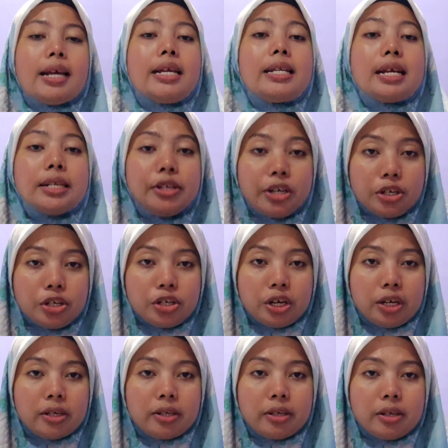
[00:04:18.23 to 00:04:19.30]
In
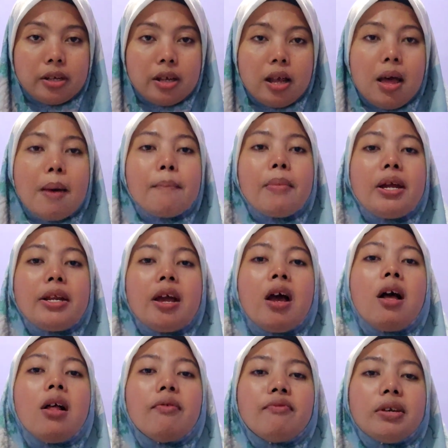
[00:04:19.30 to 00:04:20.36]
addition, many
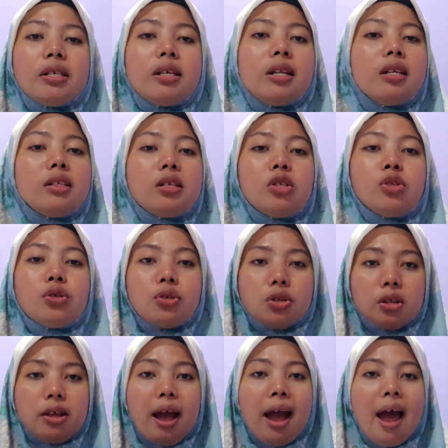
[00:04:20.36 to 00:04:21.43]
health facilities do
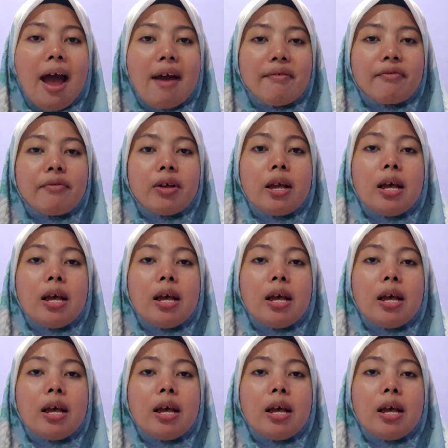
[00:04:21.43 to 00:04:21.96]
not have